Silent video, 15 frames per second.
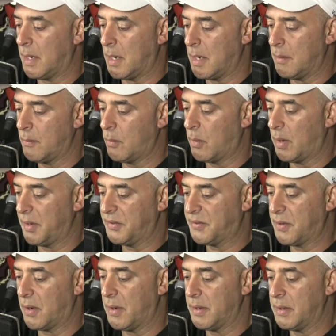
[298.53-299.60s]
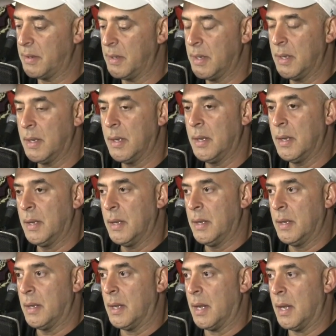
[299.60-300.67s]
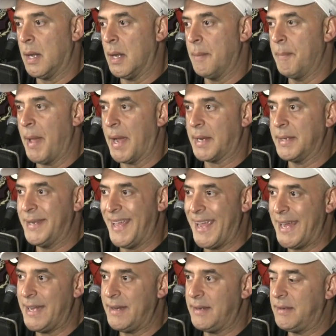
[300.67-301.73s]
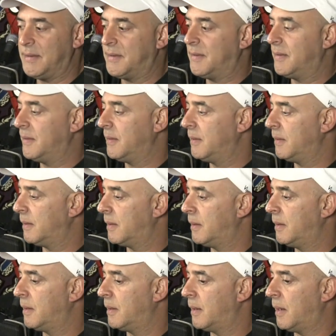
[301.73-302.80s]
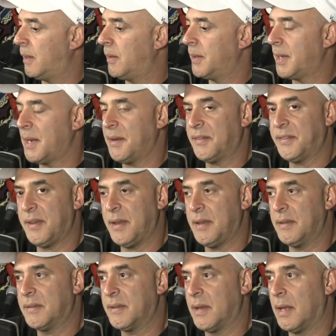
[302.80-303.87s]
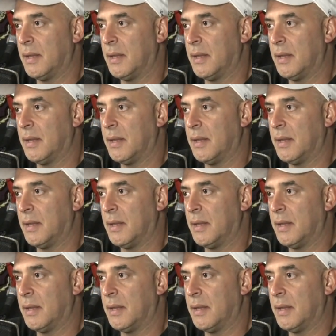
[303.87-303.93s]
where I started back in the 80s. All I got to say is